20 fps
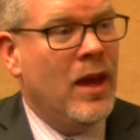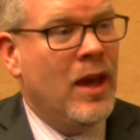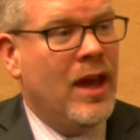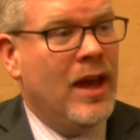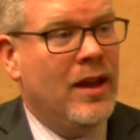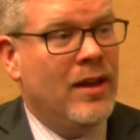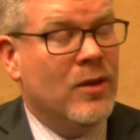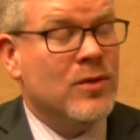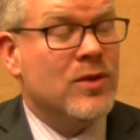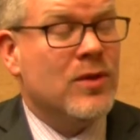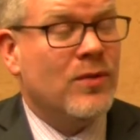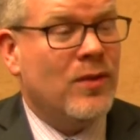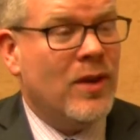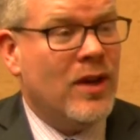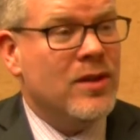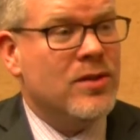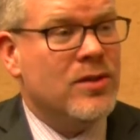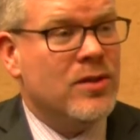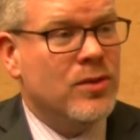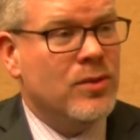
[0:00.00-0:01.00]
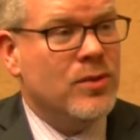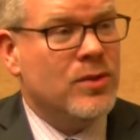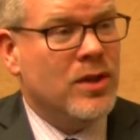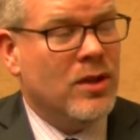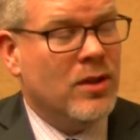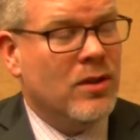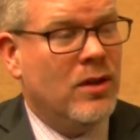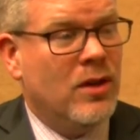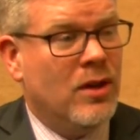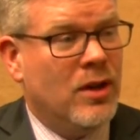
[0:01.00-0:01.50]
And that was a phase 2
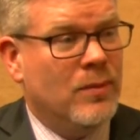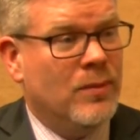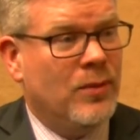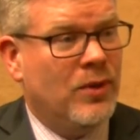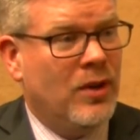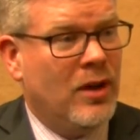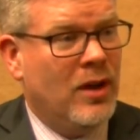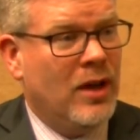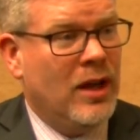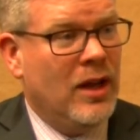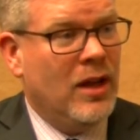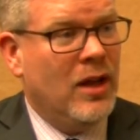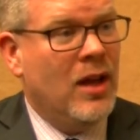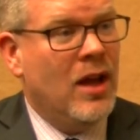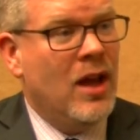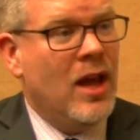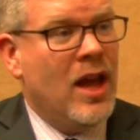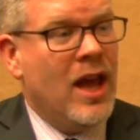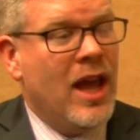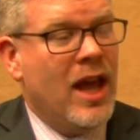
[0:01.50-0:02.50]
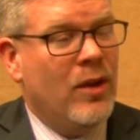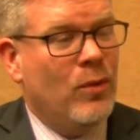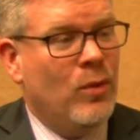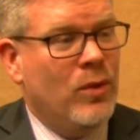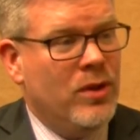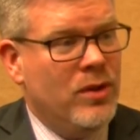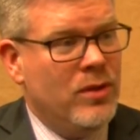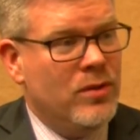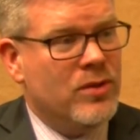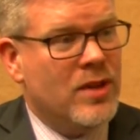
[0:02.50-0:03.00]
single-arm study. And
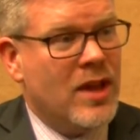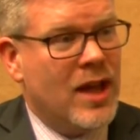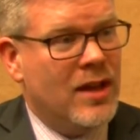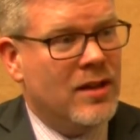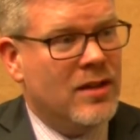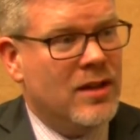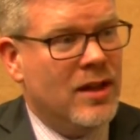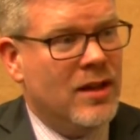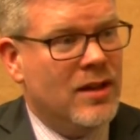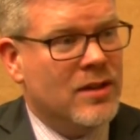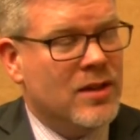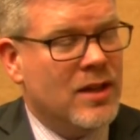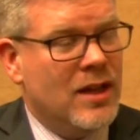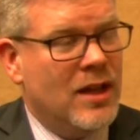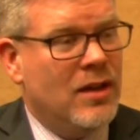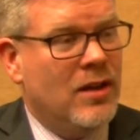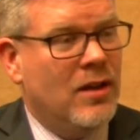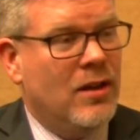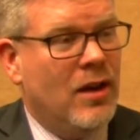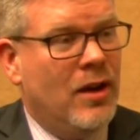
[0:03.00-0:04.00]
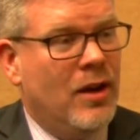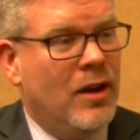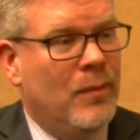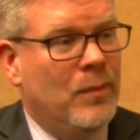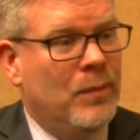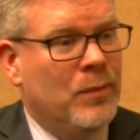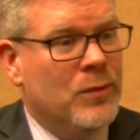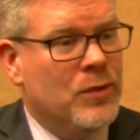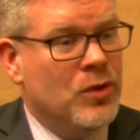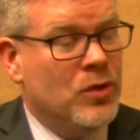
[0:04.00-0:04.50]
we used that data set
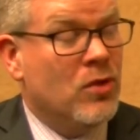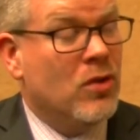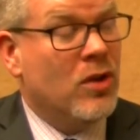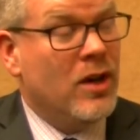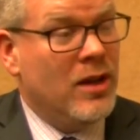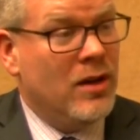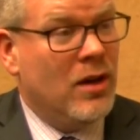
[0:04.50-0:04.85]
to create